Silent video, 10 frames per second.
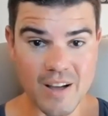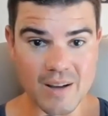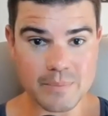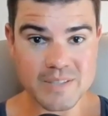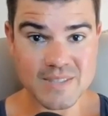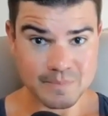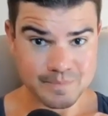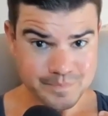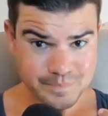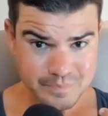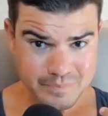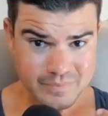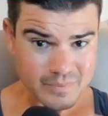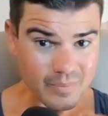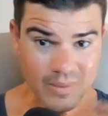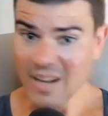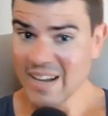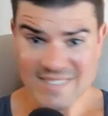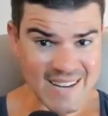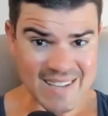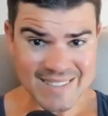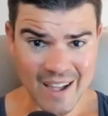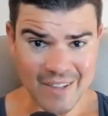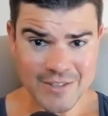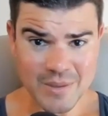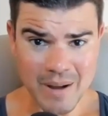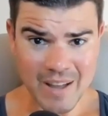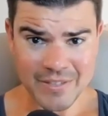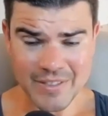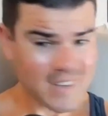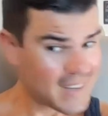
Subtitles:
clubs, it's $10 a month.